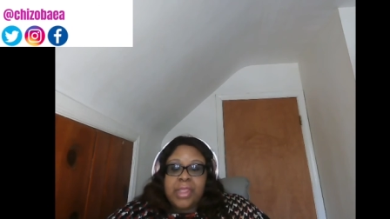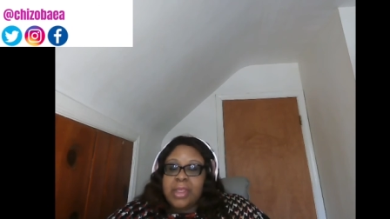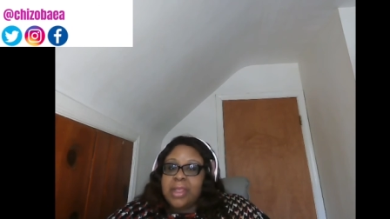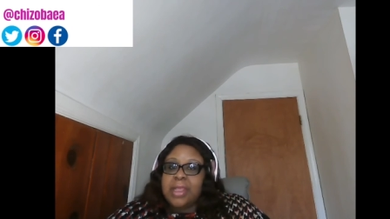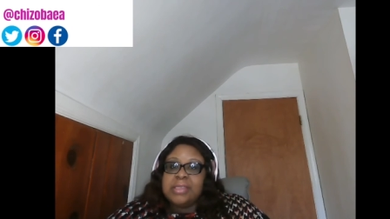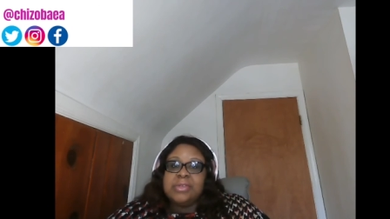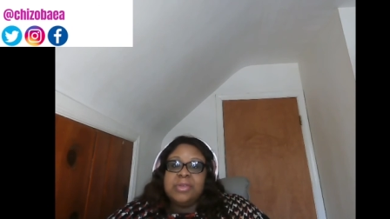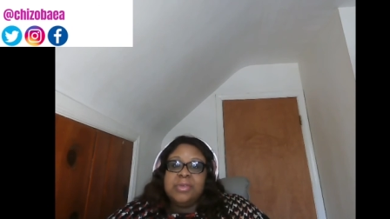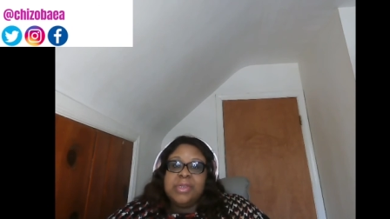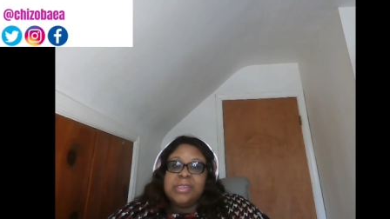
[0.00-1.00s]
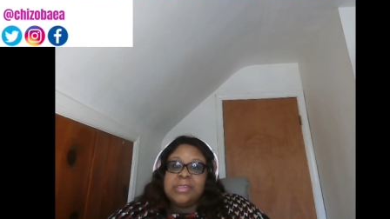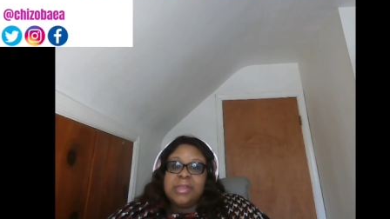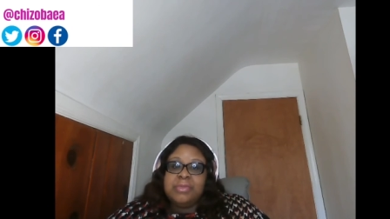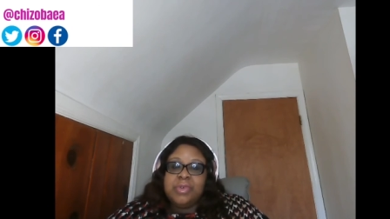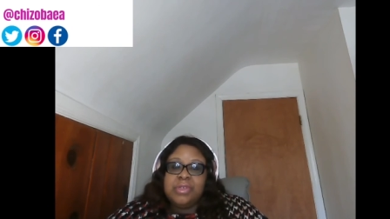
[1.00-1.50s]
As always,
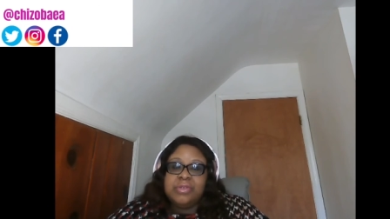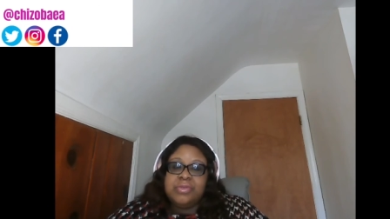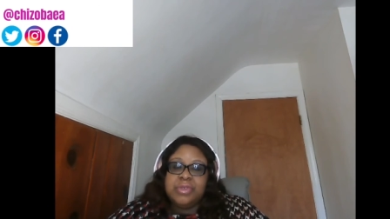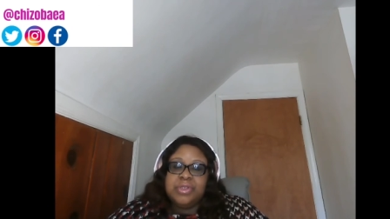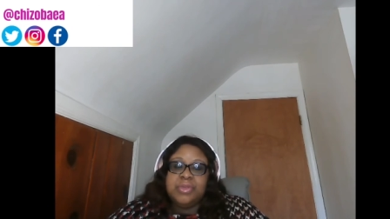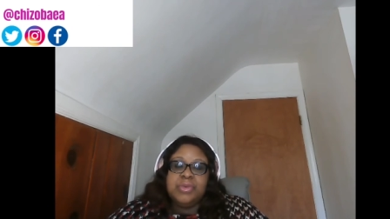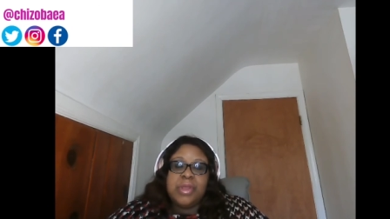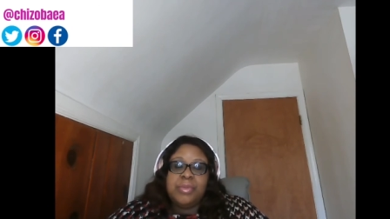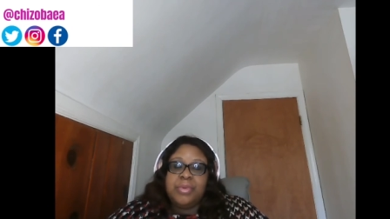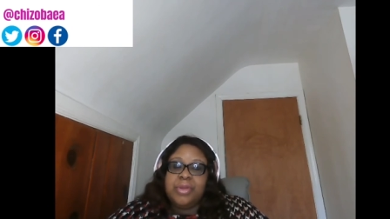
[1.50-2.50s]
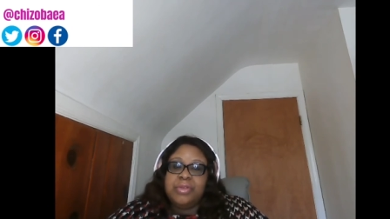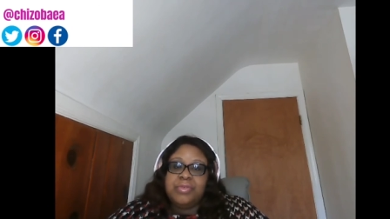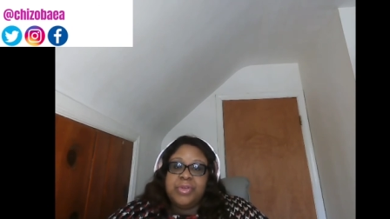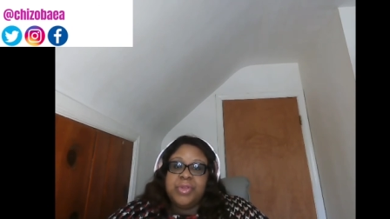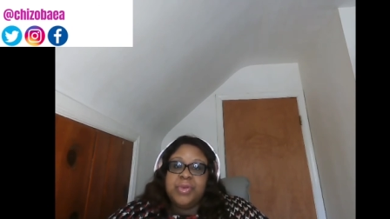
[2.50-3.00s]
I'm rooting for you, I'm praying
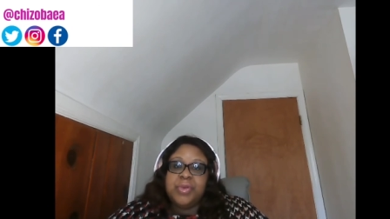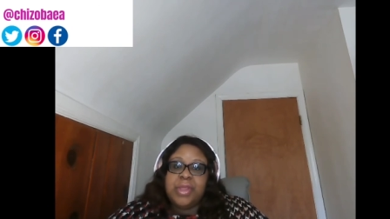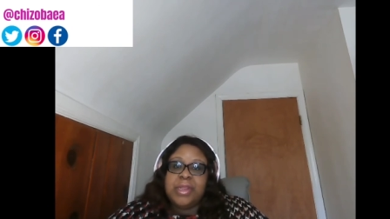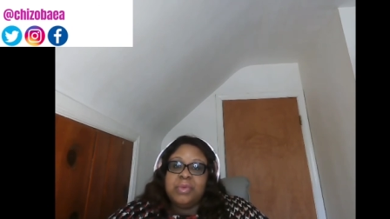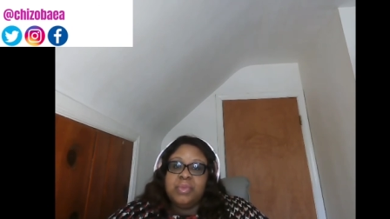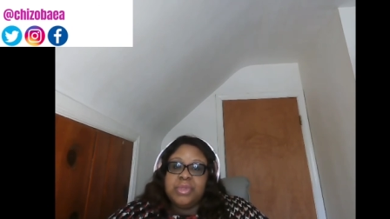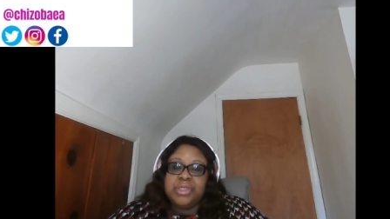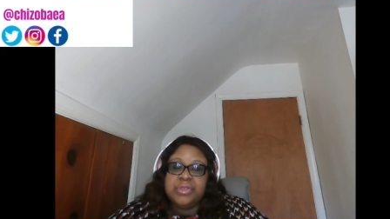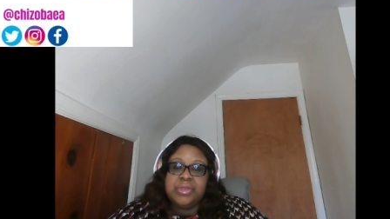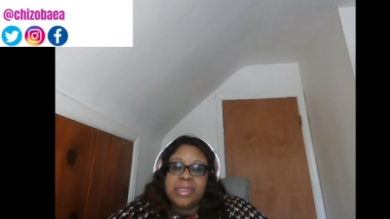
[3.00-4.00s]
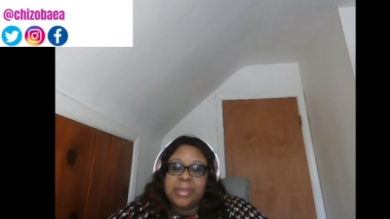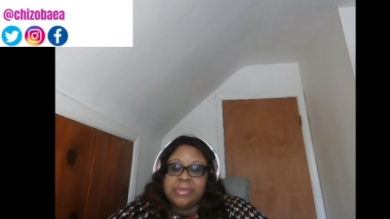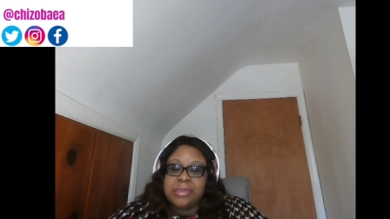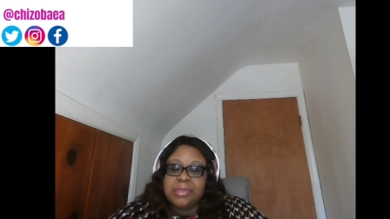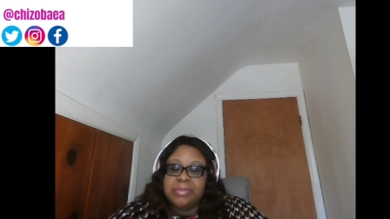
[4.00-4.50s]
for you, and I wish you the
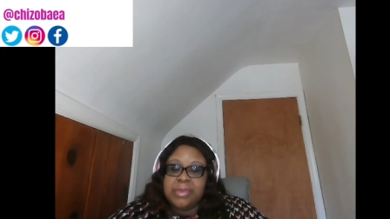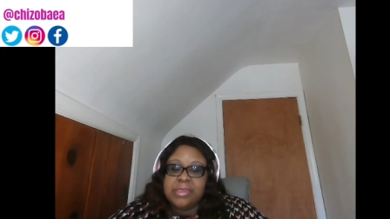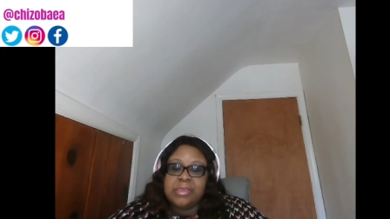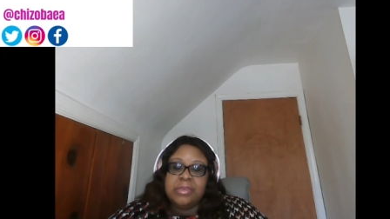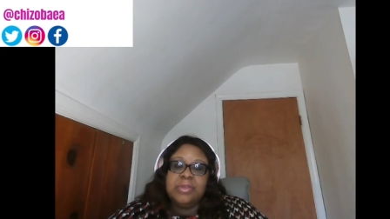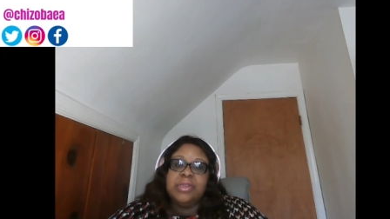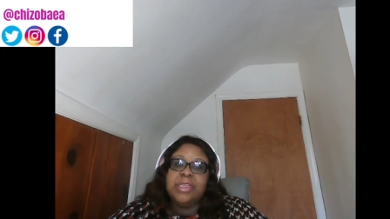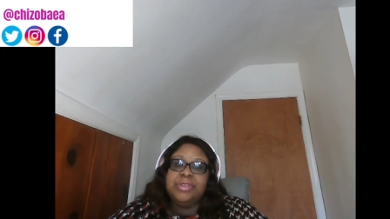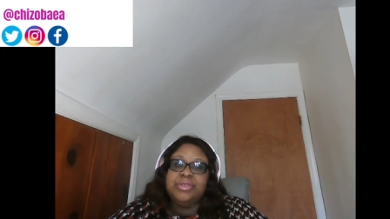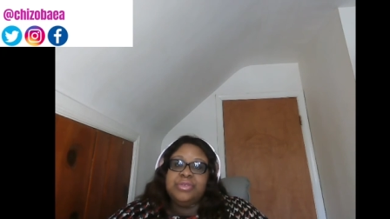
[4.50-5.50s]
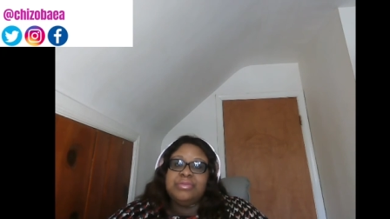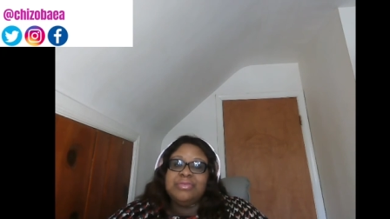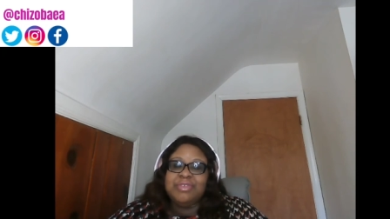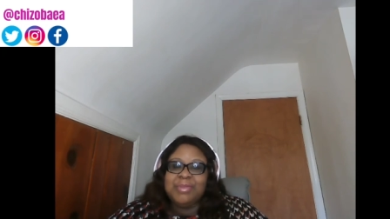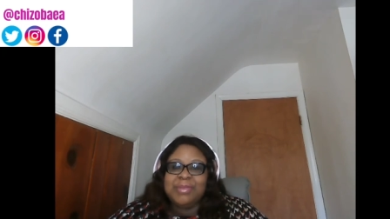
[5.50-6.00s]
absolute best in all that you do.
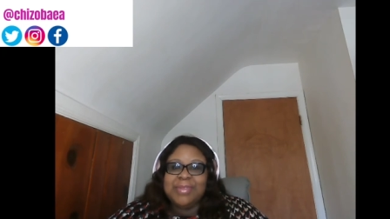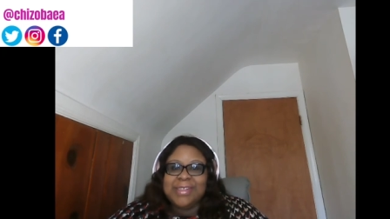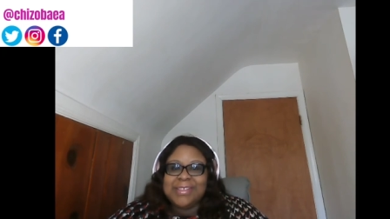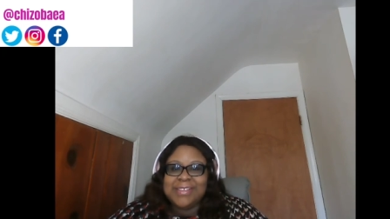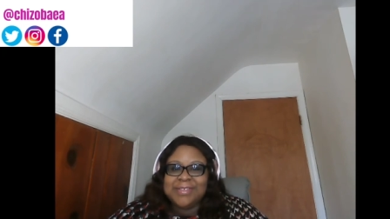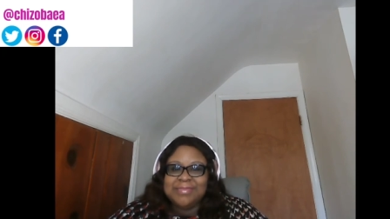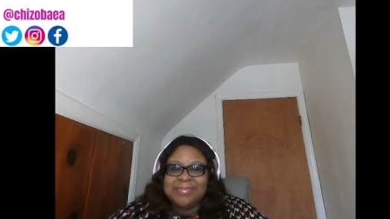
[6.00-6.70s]
Remain blessed.